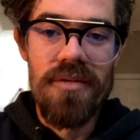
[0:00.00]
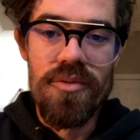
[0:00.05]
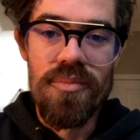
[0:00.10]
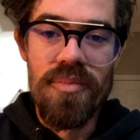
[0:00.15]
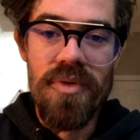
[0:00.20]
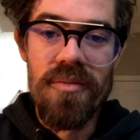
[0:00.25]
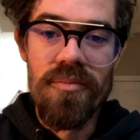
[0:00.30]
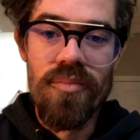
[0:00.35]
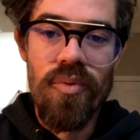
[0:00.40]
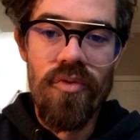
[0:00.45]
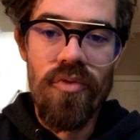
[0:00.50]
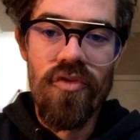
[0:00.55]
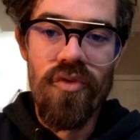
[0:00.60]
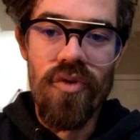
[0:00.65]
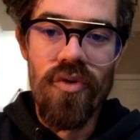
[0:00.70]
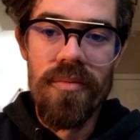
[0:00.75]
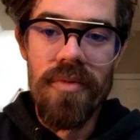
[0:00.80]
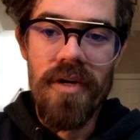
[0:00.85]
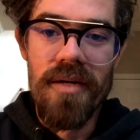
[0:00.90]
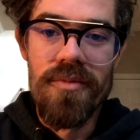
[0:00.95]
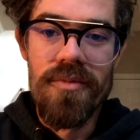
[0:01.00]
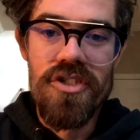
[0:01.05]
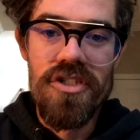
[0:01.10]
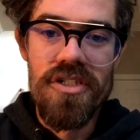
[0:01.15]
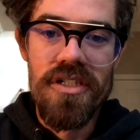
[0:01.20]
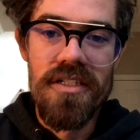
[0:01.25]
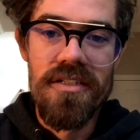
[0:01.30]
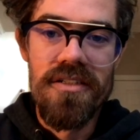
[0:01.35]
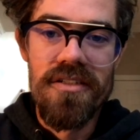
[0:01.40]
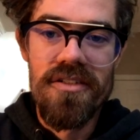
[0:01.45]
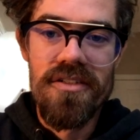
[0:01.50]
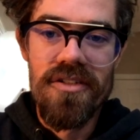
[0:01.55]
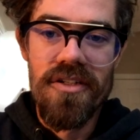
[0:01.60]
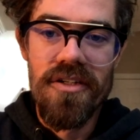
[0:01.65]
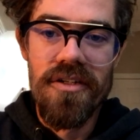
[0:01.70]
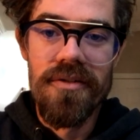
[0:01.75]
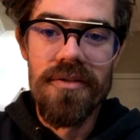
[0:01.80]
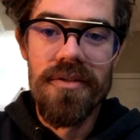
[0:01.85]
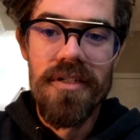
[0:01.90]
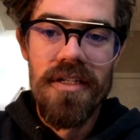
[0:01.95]
are being performed by machines.
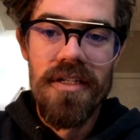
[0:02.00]
So